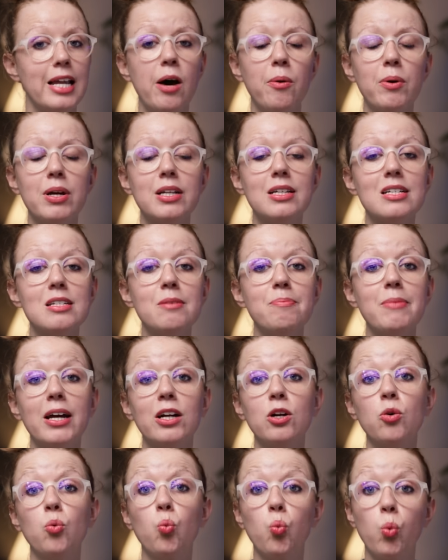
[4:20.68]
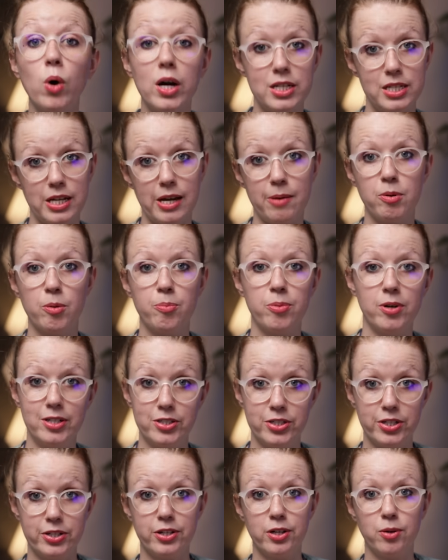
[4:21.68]
Now, it doesn't matter what type of
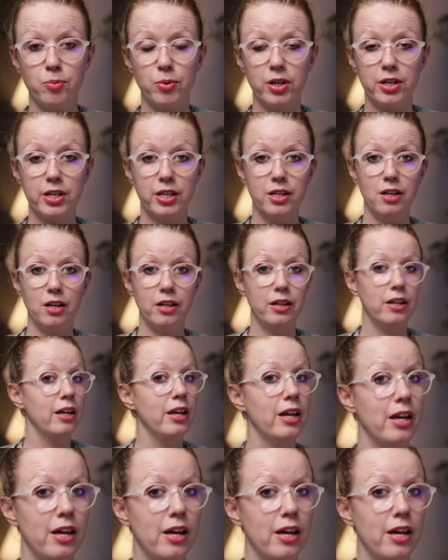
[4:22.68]
project you're working on,